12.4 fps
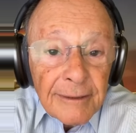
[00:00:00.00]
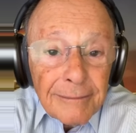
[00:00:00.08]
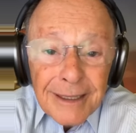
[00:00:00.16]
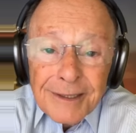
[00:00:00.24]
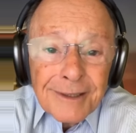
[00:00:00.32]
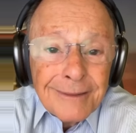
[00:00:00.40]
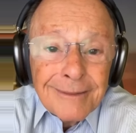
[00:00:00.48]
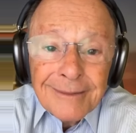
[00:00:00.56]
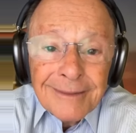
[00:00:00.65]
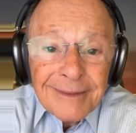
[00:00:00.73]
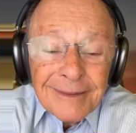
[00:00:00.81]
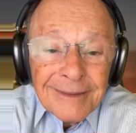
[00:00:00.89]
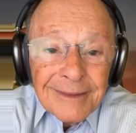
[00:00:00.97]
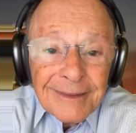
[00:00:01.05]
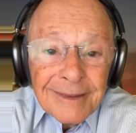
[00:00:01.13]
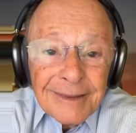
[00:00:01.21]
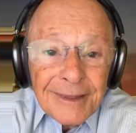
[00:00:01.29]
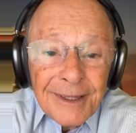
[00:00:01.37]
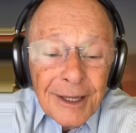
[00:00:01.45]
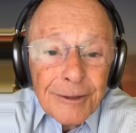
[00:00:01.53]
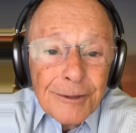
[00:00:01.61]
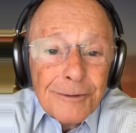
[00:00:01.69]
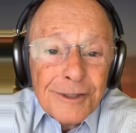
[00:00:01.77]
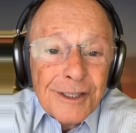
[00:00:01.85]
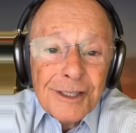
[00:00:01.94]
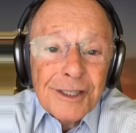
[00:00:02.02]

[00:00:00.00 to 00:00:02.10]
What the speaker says: But God